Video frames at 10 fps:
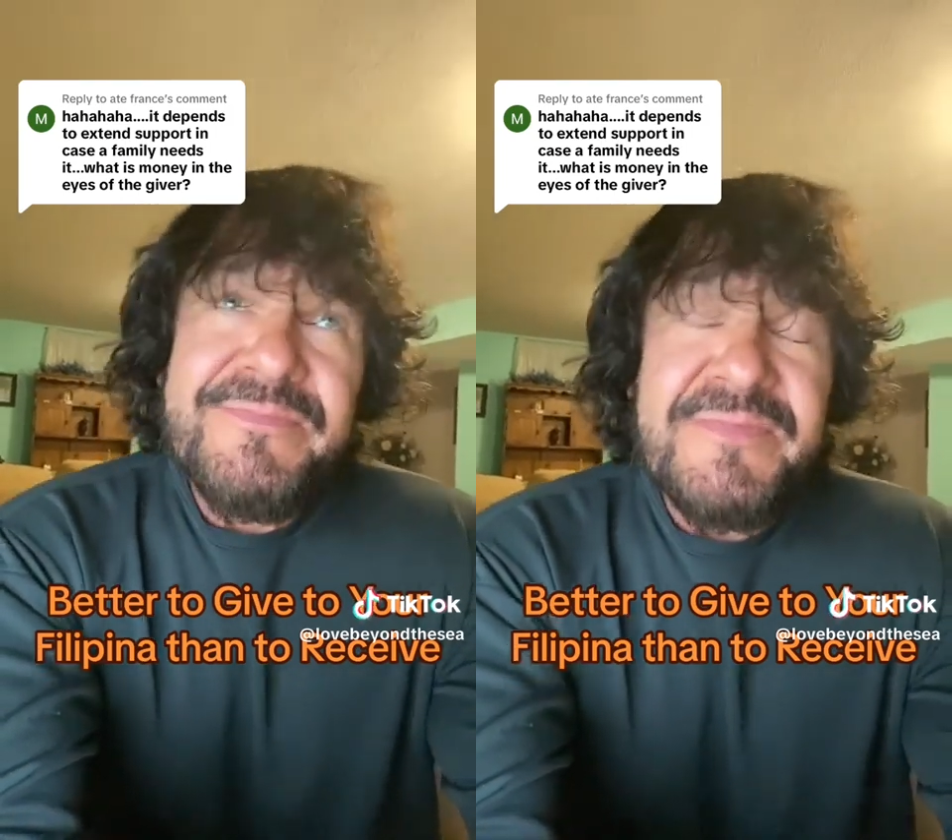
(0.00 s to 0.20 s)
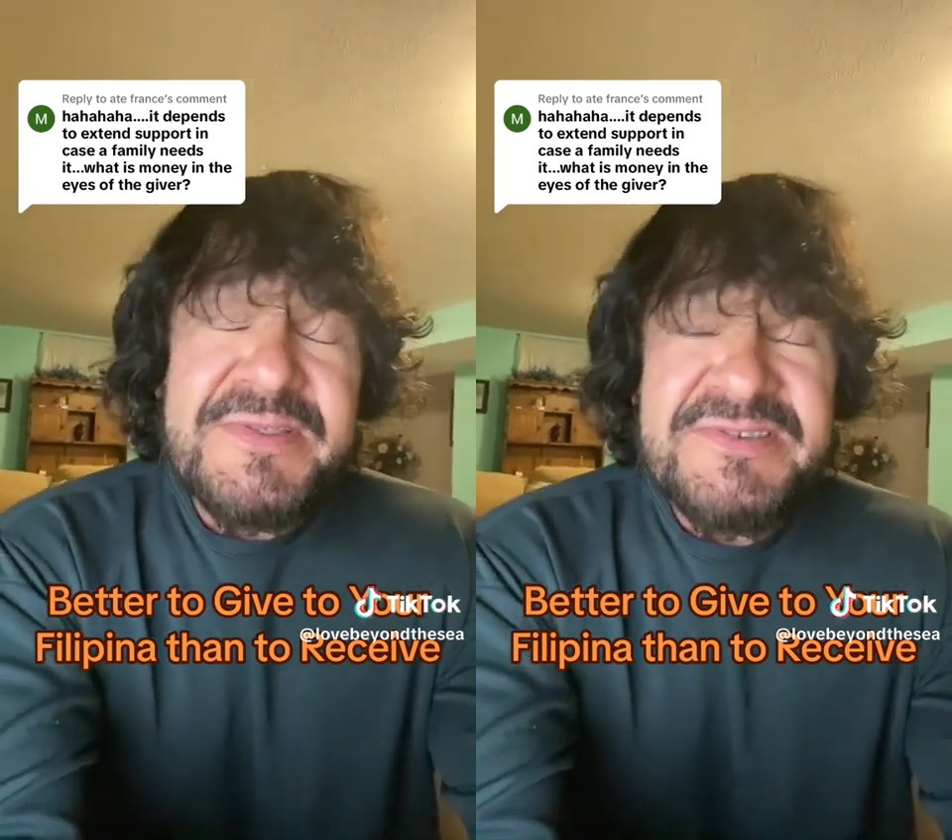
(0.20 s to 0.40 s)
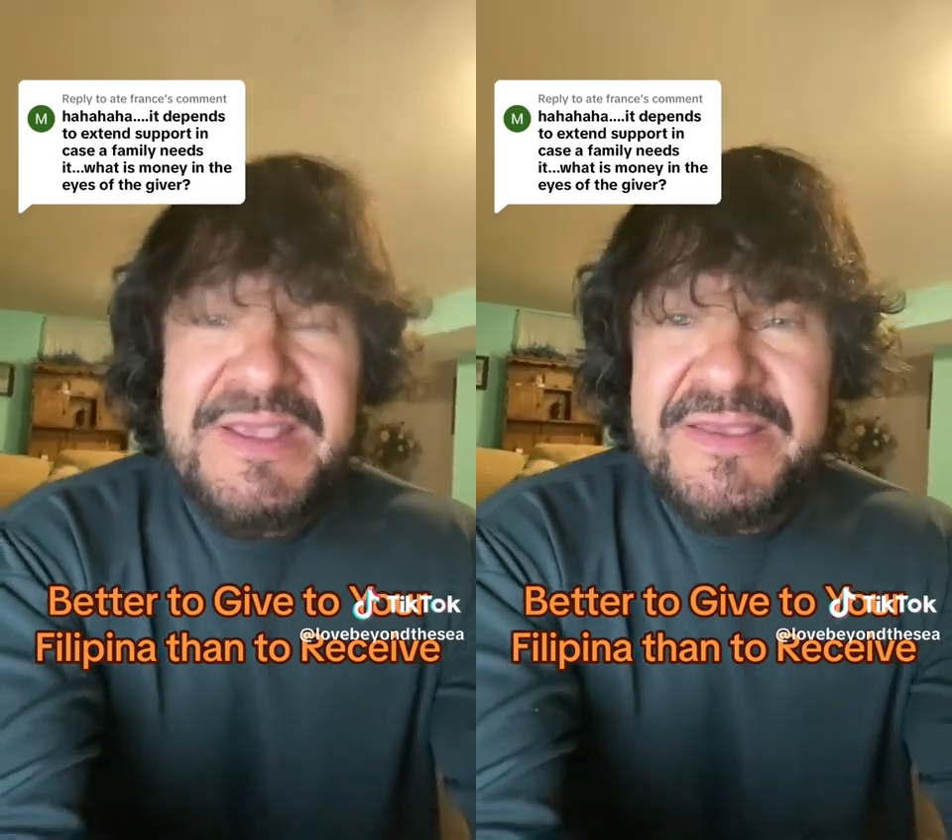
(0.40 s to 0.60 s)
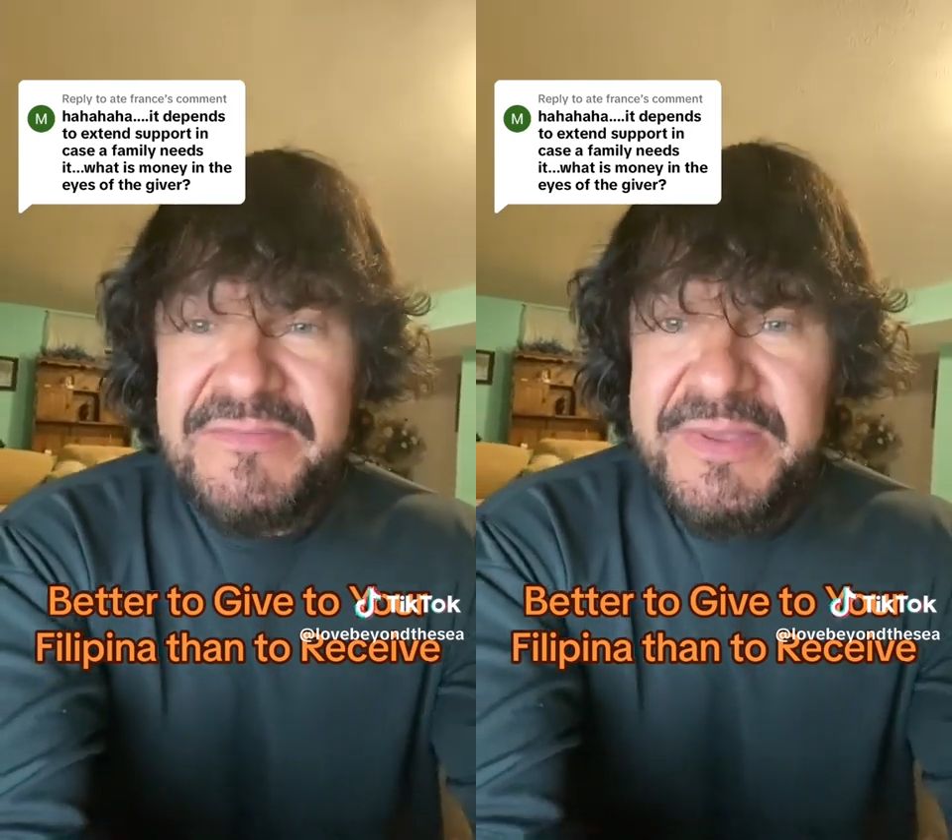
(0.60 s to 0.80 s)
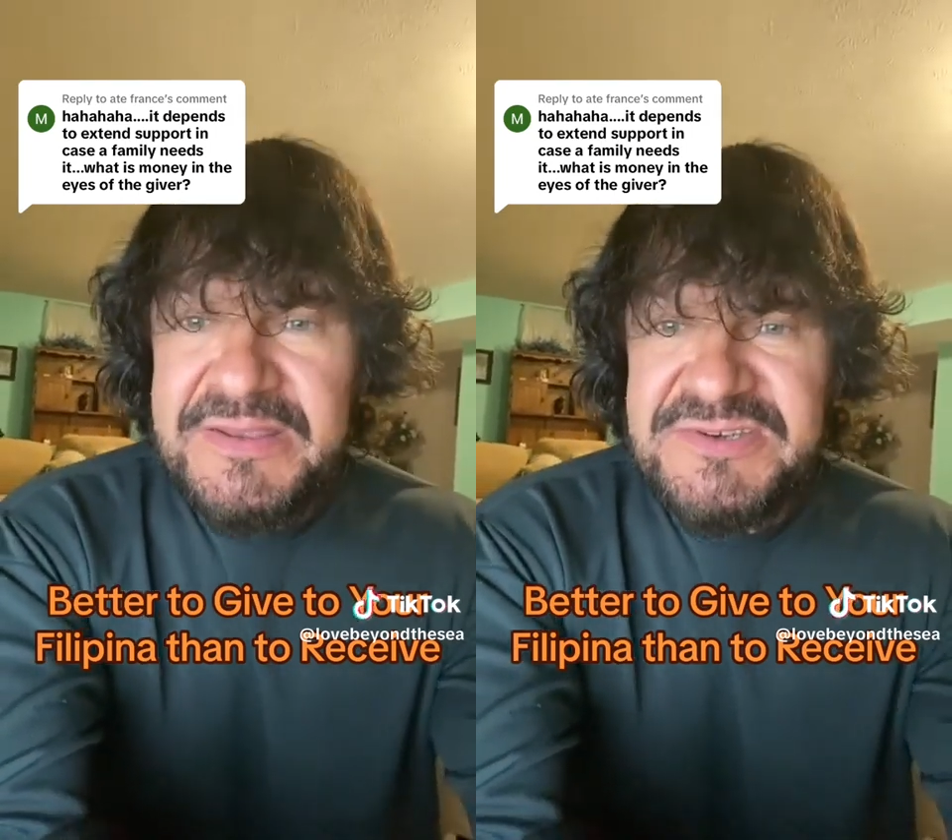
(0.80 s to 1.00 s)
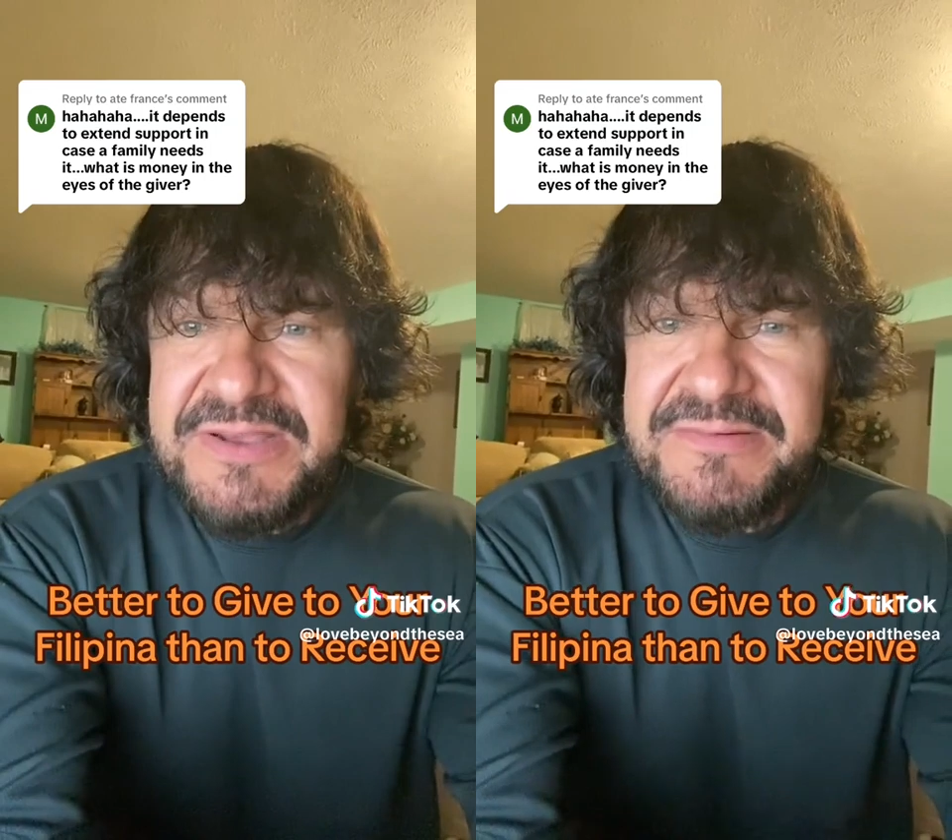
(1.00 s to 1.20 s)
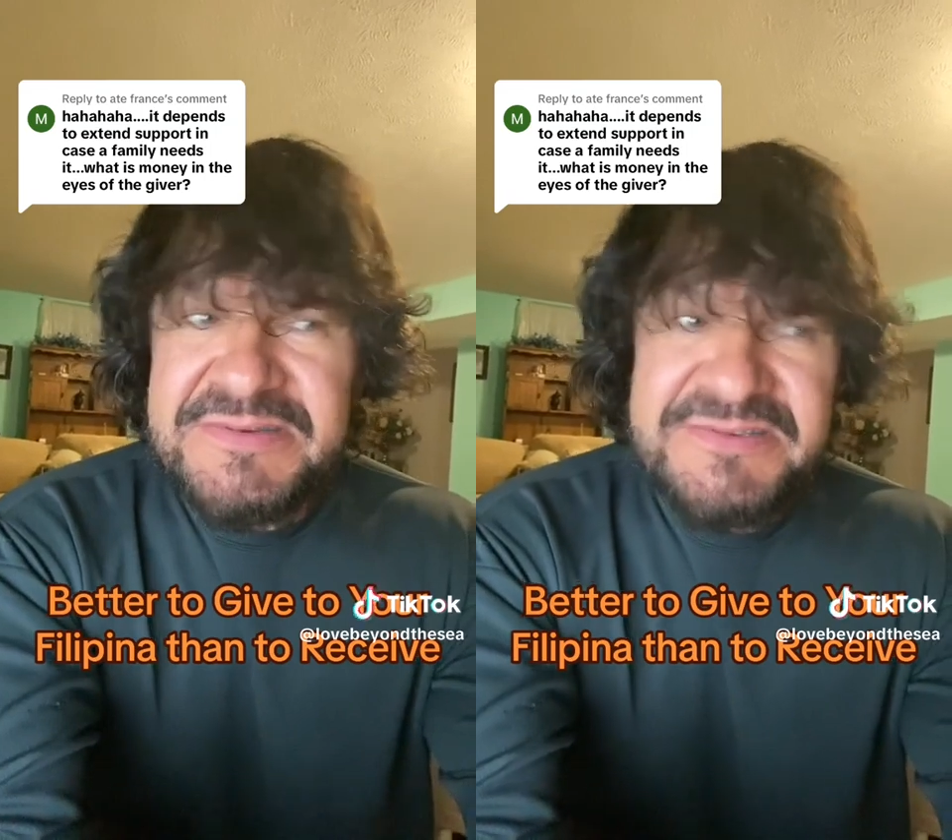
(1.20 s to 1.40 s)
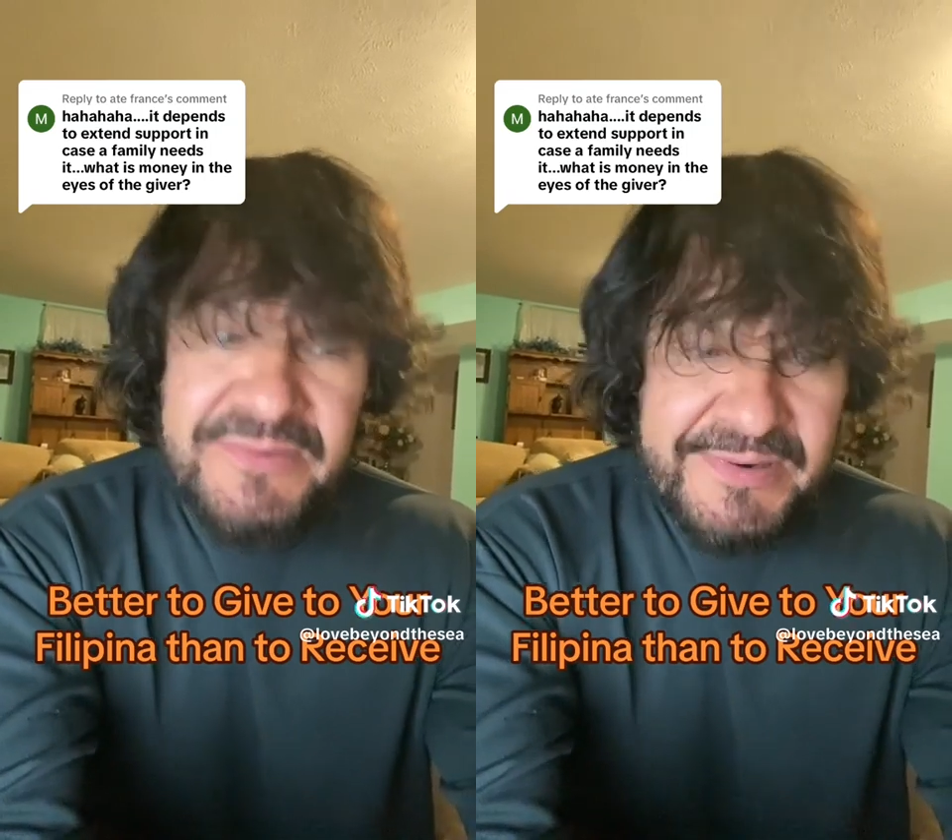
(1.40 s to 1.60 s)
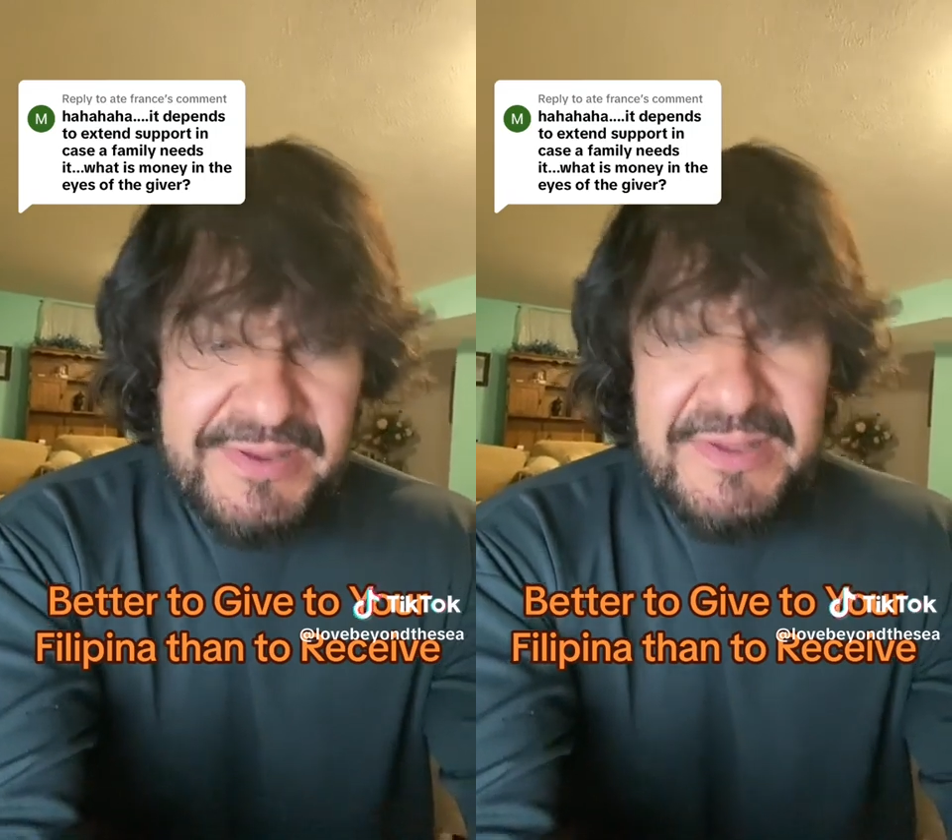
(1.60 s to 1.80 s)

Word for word: for the sake of being generous or